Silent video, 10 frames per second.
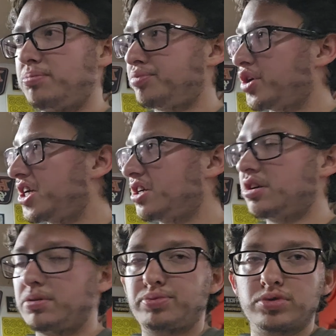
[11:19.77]
breaking
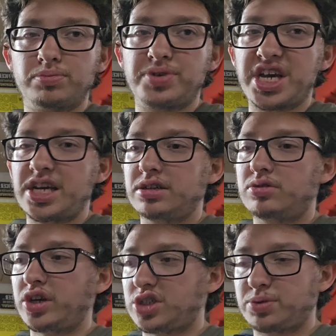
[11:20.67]
up real bad,
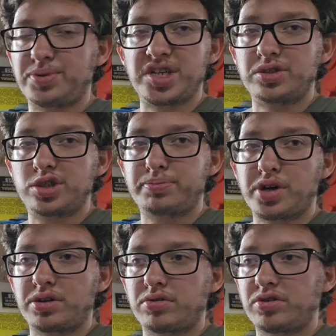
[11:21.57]
like spitting,
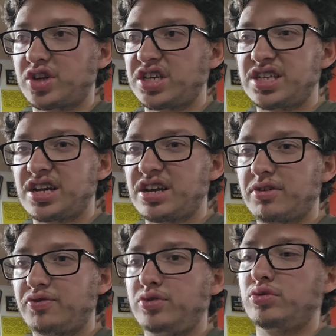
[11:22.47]
sputtering, like it didn't
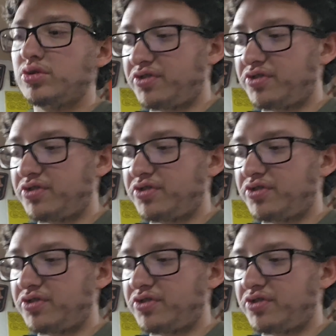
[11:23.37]
have fuel.